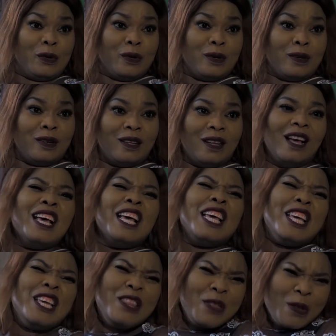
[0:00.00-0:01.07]
you.
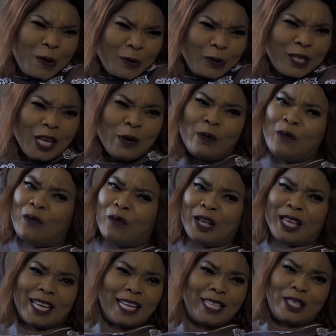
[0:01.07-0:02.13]
He knows he won't
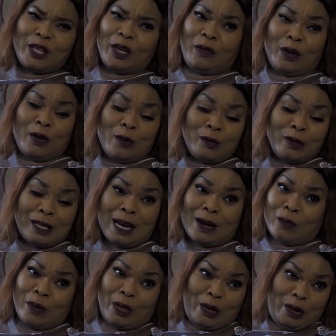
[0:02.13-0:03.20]
forget you if he goes down